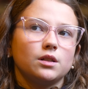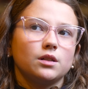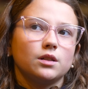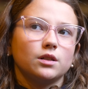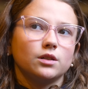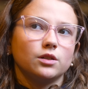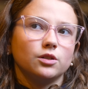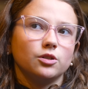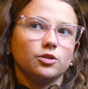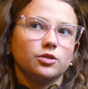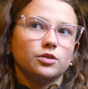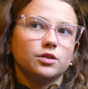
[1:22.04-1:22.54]

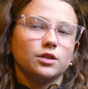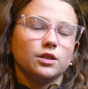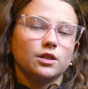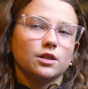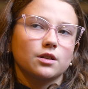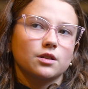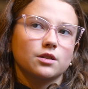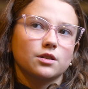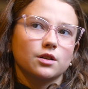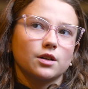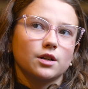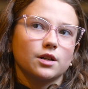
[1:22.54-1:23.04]
Lucia
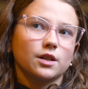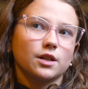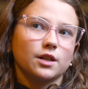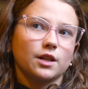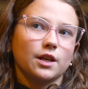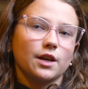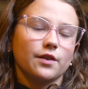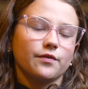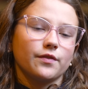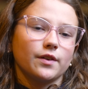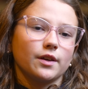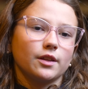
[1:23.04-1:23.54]
started
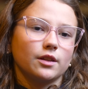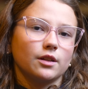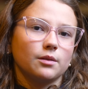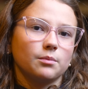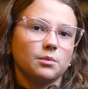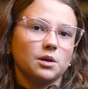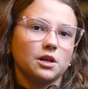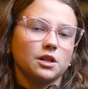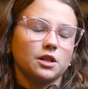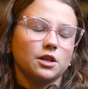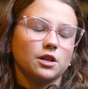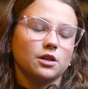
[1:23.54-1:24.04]
giving the
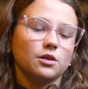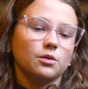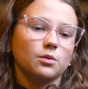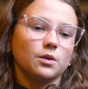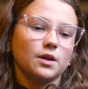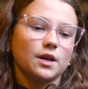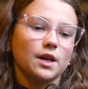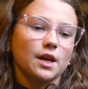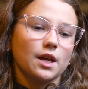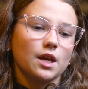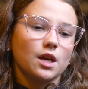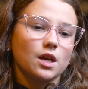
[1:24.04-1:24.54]
money
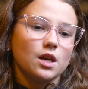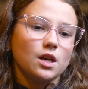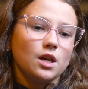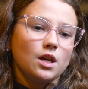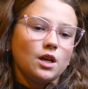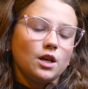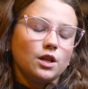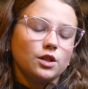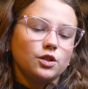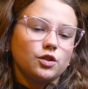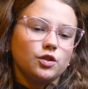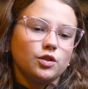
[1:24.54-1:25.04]
away
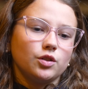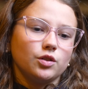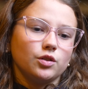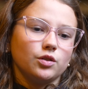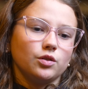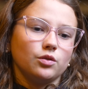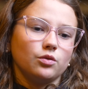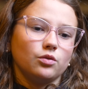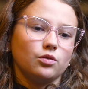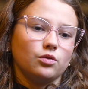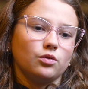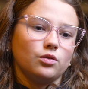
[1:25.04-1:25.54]

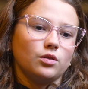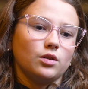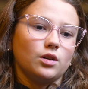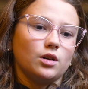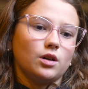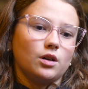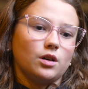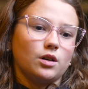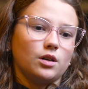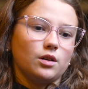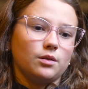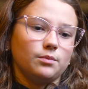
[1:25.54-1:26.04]
to
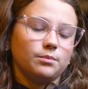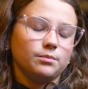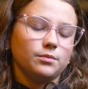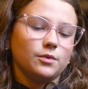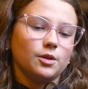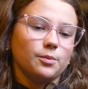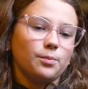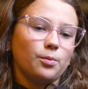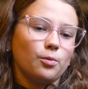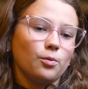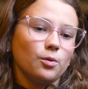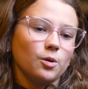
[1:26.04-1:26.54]

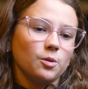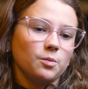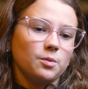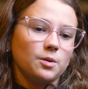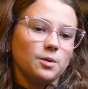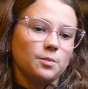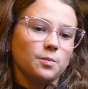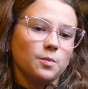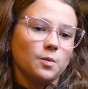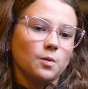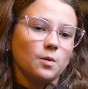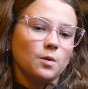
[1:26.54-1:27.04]
the poor
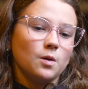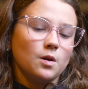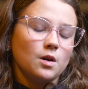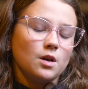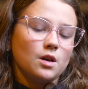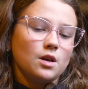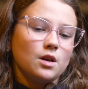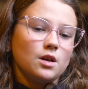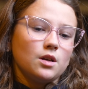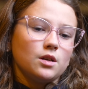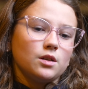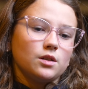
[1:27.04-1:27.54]
people,
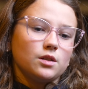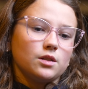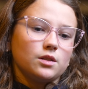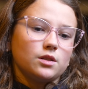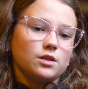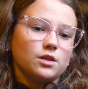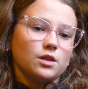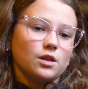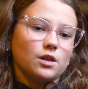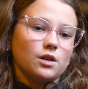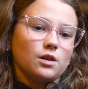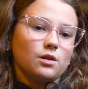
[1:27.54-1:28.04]

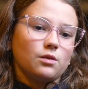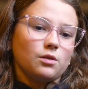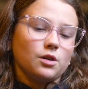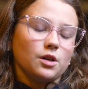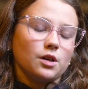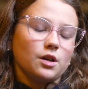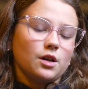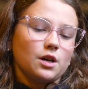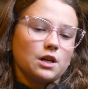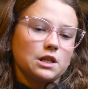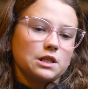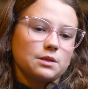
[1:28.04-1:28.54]
so her
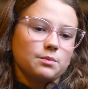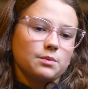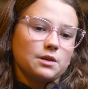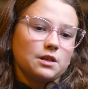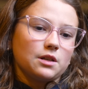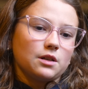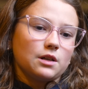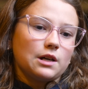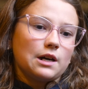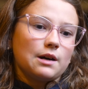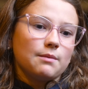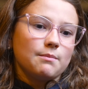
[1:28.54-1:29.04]

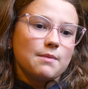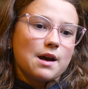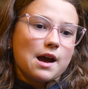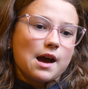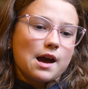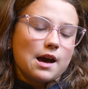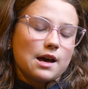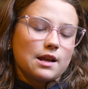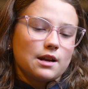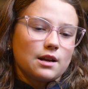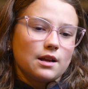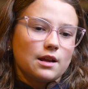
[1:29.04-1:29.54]
husband got
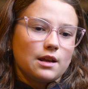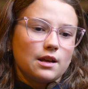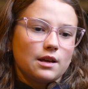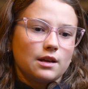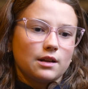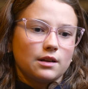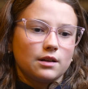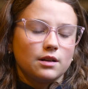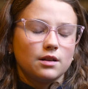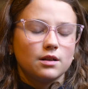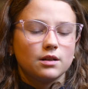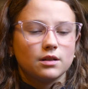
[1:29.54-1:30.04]
mad,
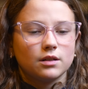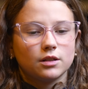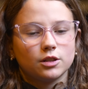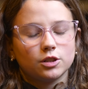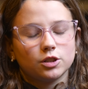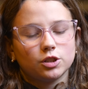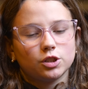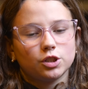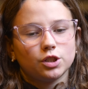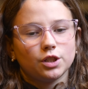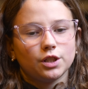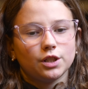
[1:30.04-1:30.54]
and
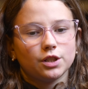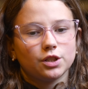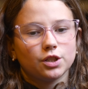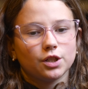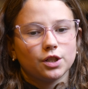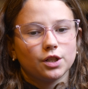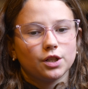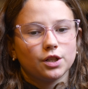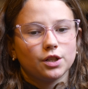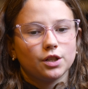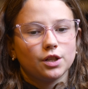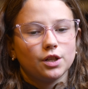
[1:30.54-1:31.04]
he
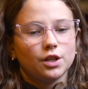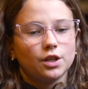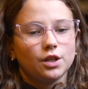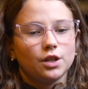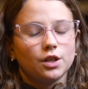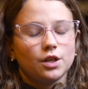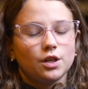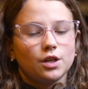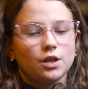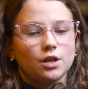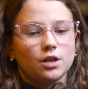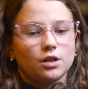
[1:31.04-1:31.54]
turned
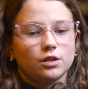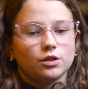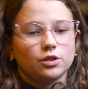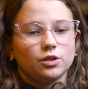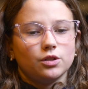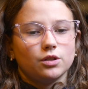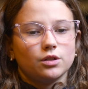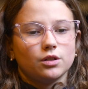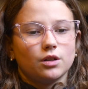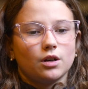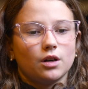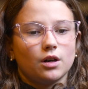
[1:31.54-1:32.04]

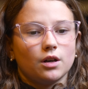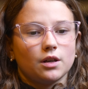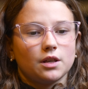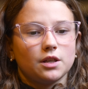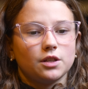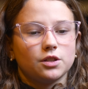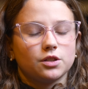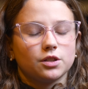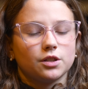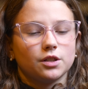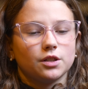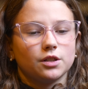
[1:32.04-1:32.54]

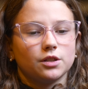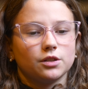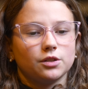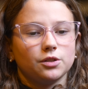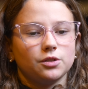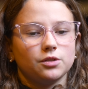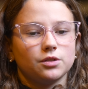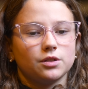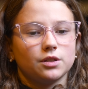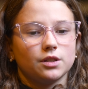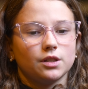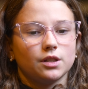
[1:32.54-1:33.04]

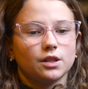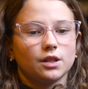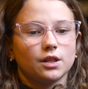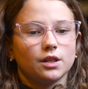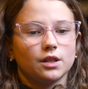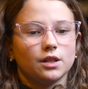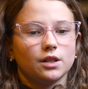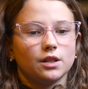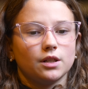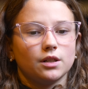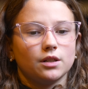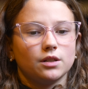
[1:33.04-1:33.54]
Lucia
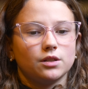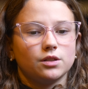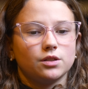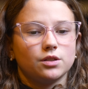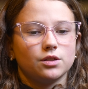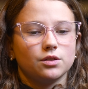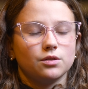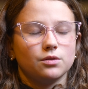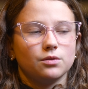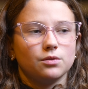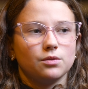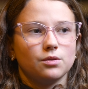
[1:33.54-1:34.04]

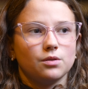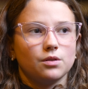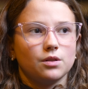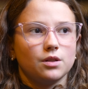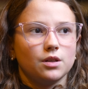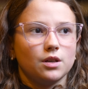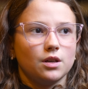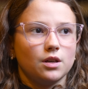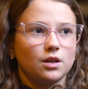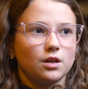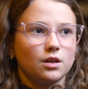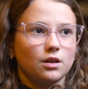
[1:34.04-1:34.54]
into
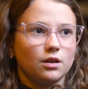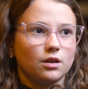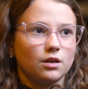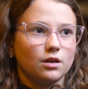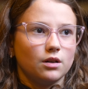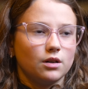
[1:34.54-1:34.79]
the